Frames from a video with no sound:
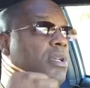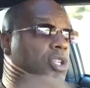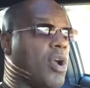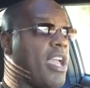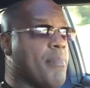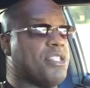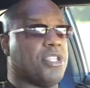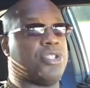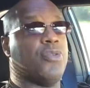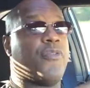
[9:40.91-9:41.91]
your image
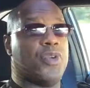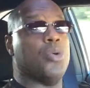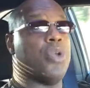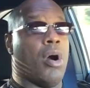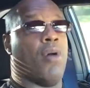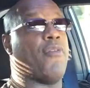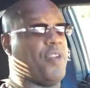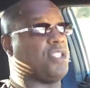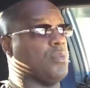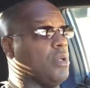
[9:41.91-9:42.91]
that you fuel your own
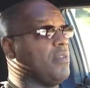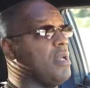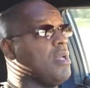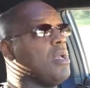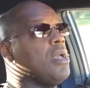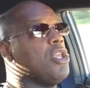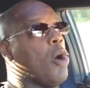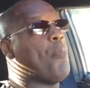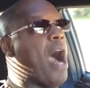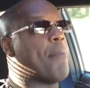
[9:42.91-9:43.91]
fiction with,
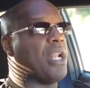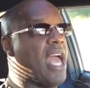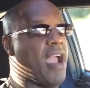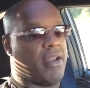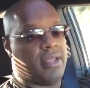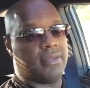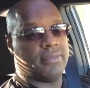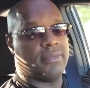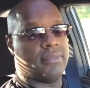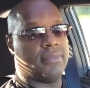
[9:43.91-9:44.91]
your popularity
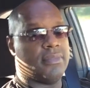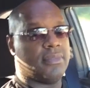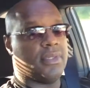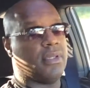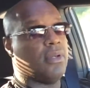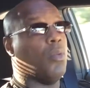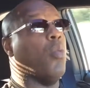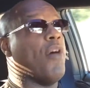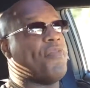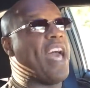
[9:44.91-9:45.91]

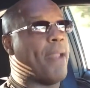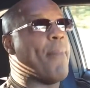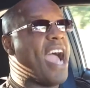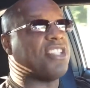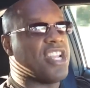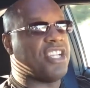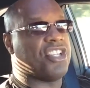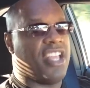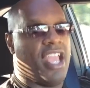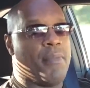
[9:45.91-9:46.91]
with that
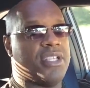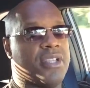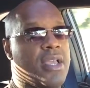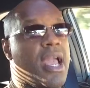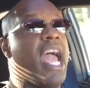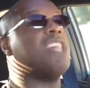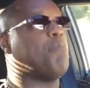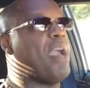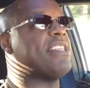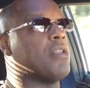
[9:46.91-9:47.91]
imagination and image is
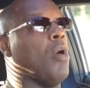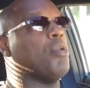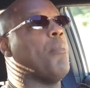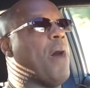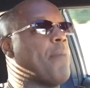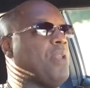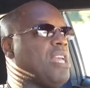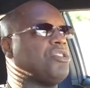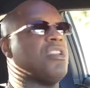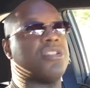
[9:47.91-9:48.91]
based on the
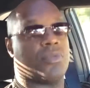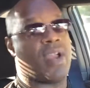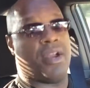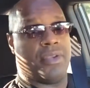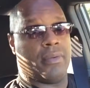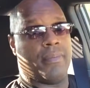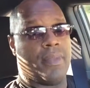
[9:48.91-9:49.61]
population that's surrounding you.